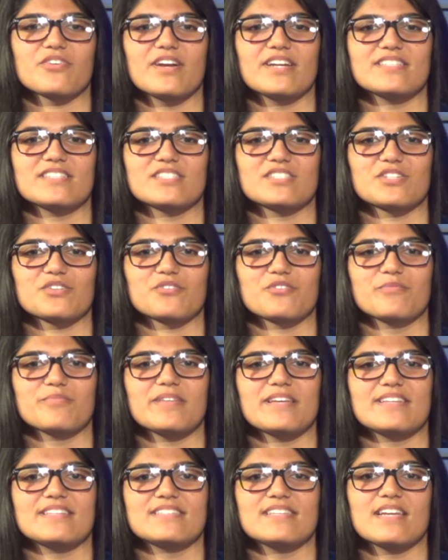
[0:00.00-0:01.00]
Christ is a group
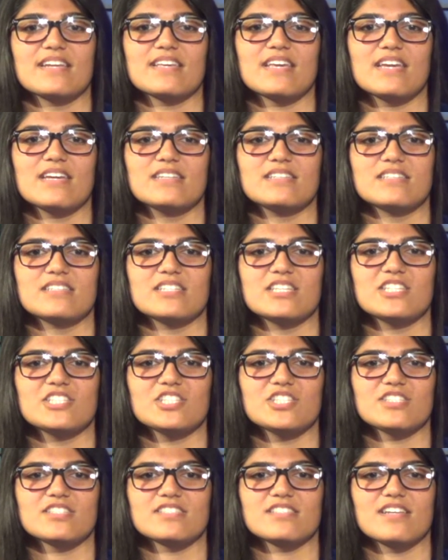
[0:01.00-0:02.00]
that is dedicated to
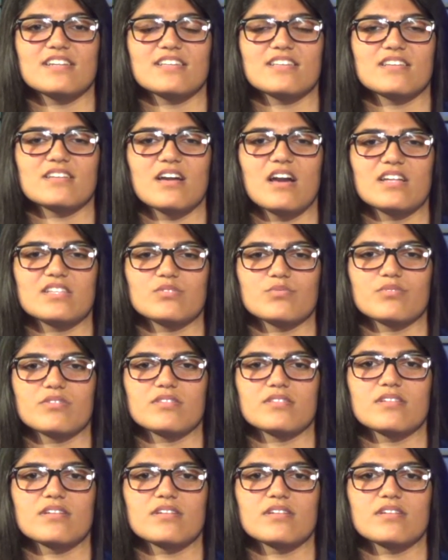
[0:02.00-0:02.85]
teaching and studying God's Word.